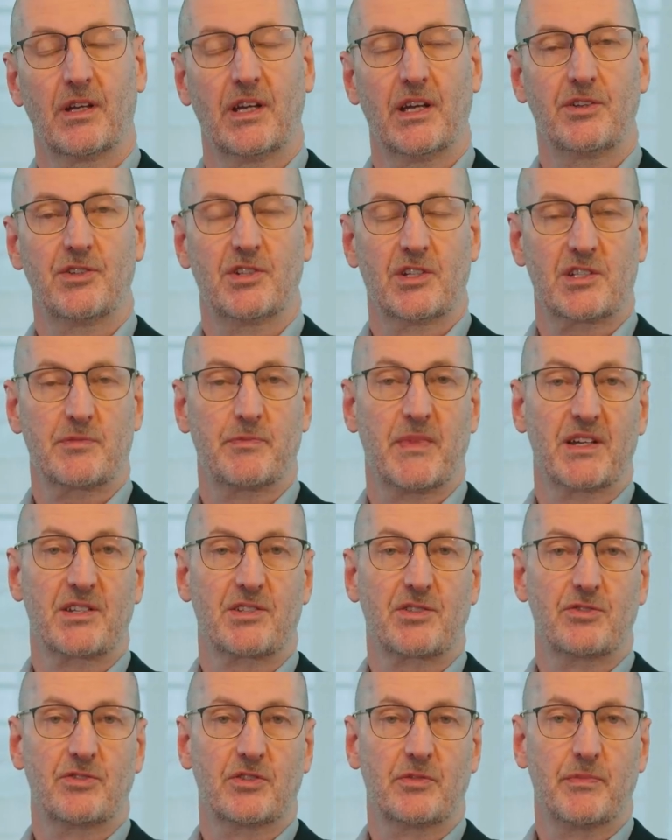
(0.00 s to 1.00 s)
It just
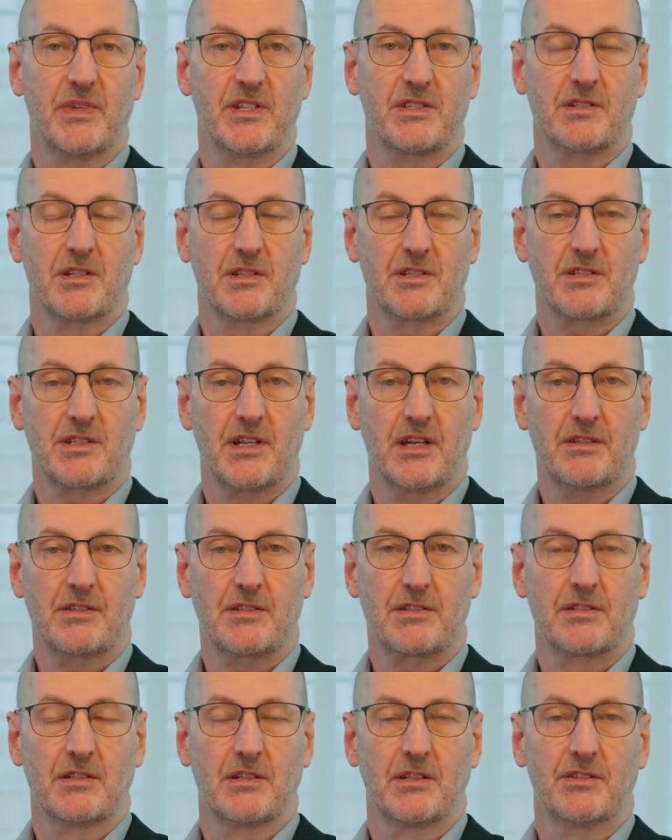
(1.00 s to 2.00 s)
makes good business
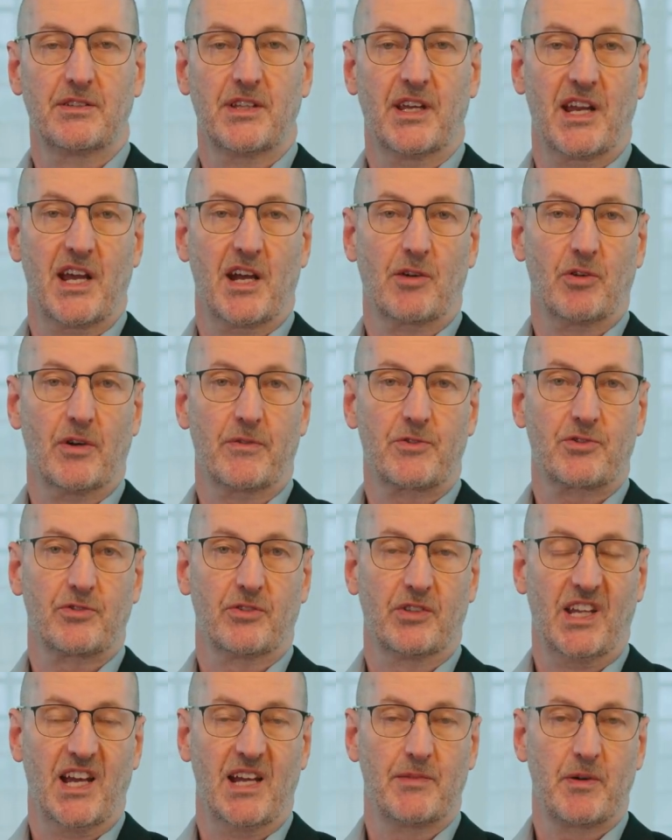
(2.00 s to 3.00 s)
sense that our
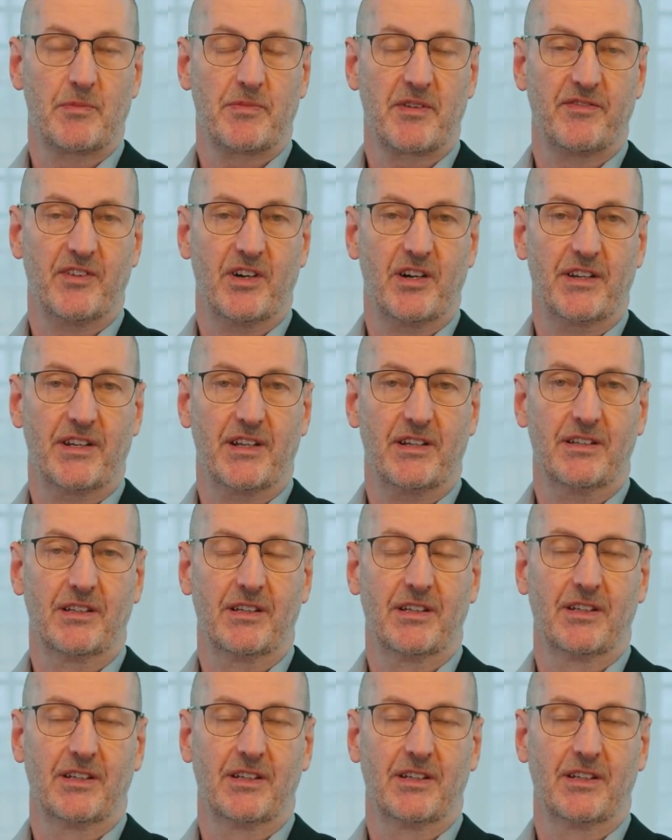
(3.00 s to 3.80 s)
offshore labour provider